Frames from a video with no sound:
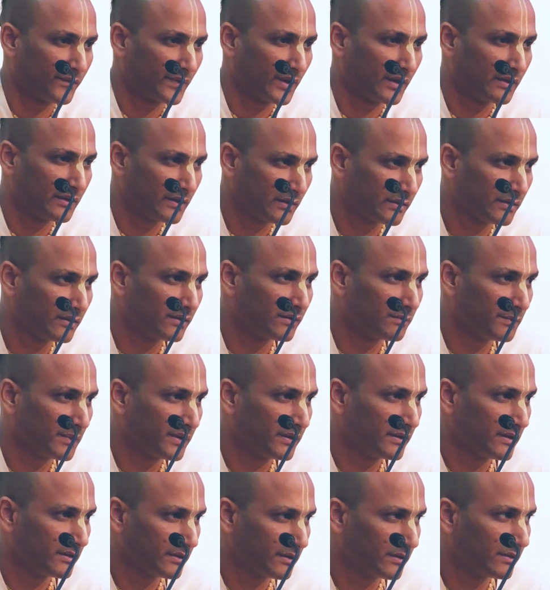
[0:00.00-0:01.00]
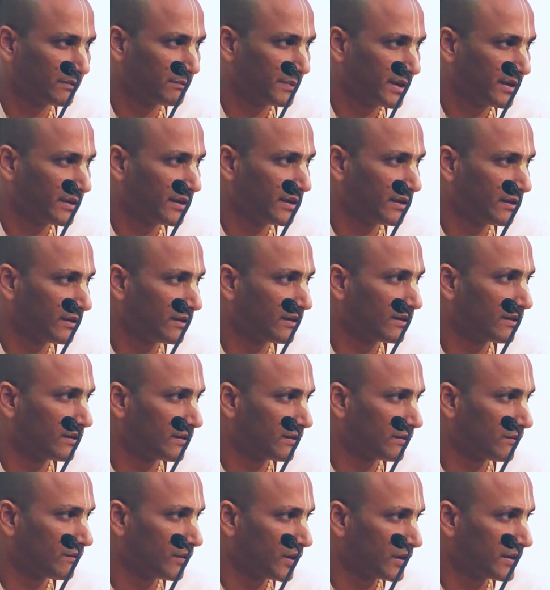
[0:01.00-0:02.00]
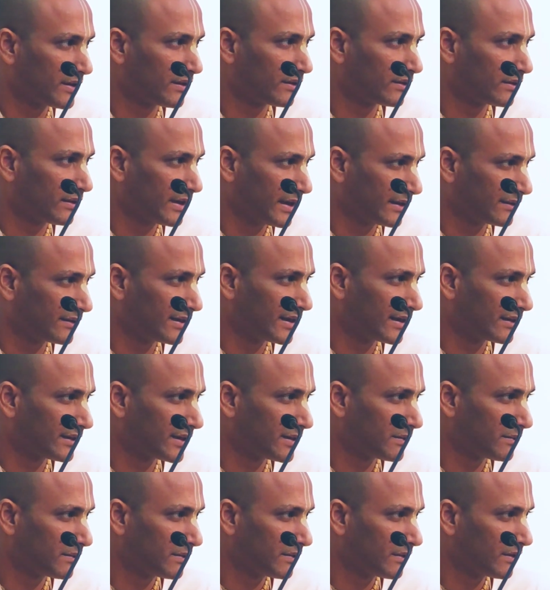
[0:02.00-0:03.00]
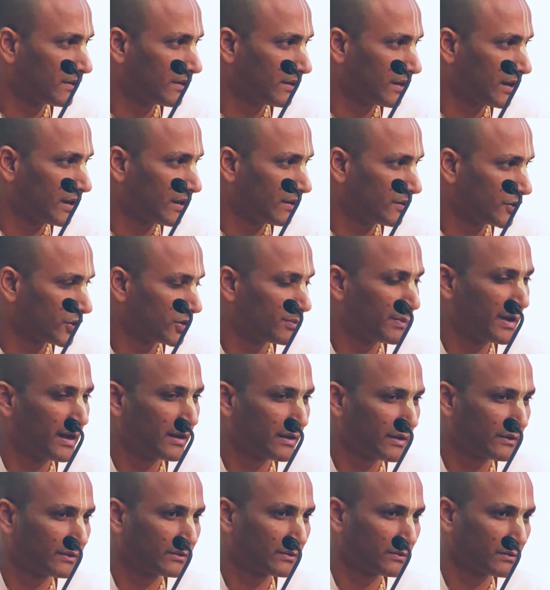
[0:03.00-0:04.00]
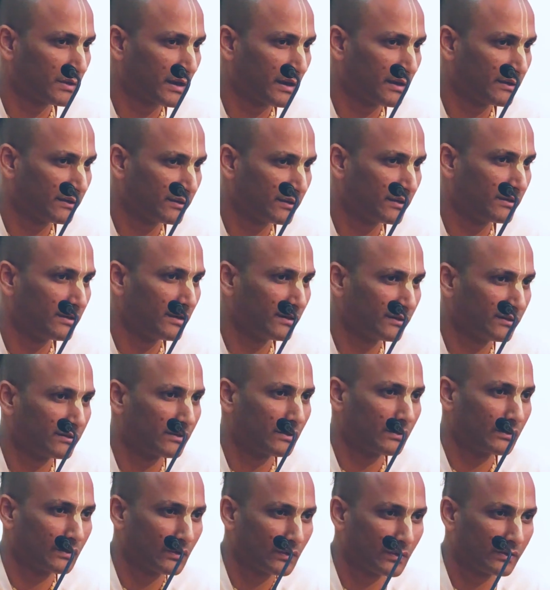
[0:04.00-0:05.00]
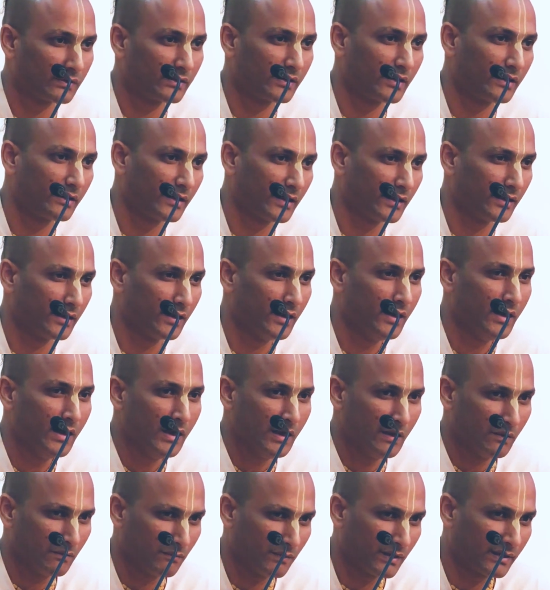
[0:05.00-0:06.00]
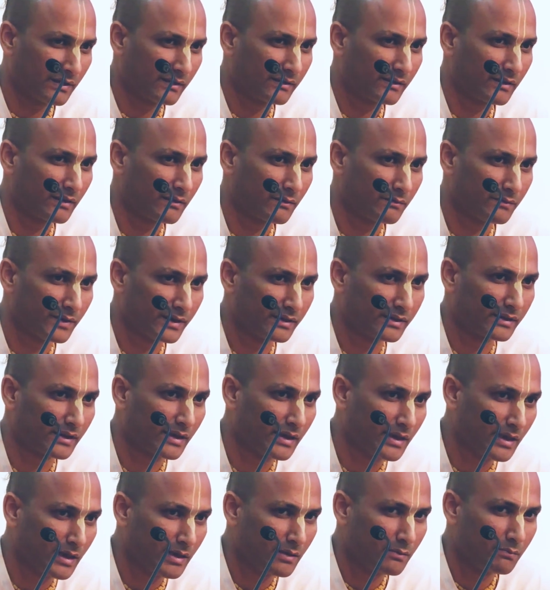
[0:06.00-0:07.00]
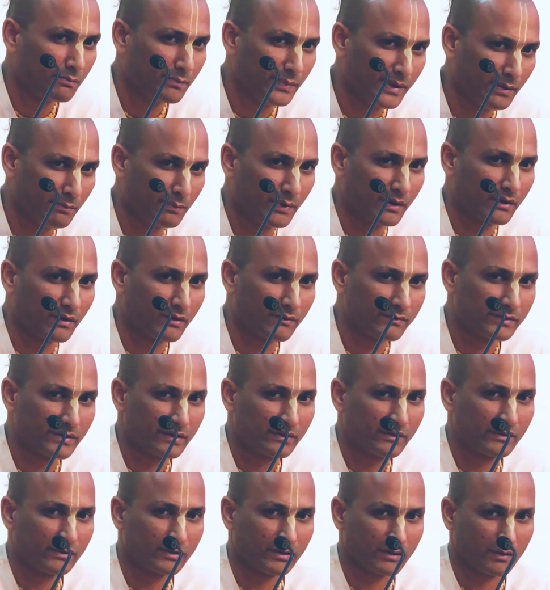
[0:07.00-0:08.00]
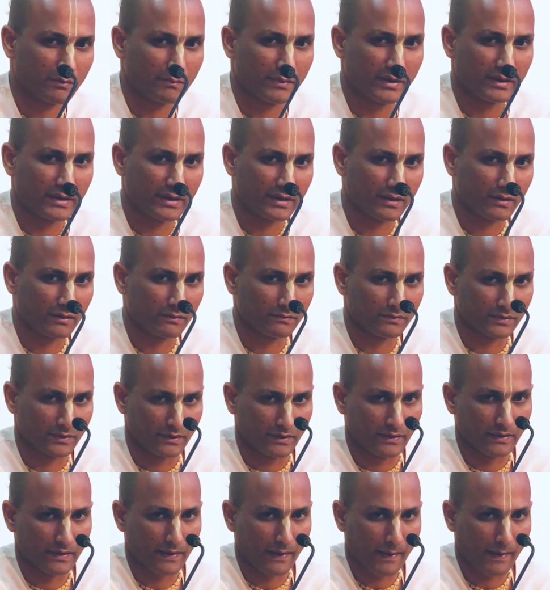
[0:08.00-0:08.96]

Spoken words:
And this is meaning what is exactly should be understood as disassociating oneself with people of this material world.